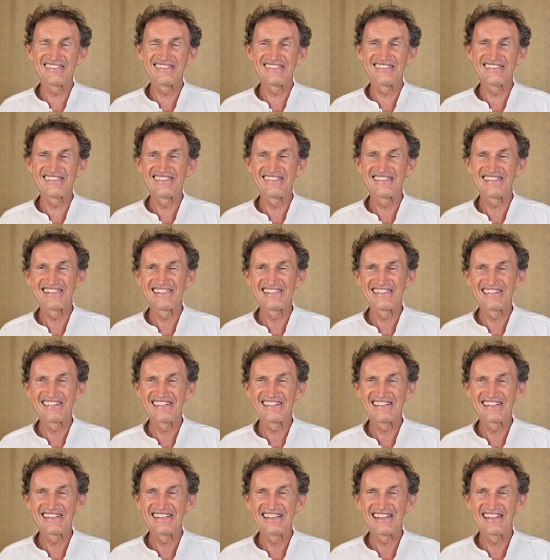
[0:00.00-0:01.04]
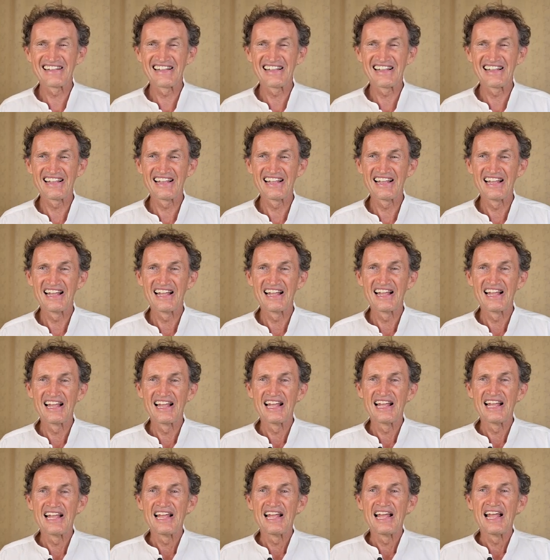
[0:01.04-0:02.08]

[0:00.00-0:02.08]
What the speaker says: Nothing is said.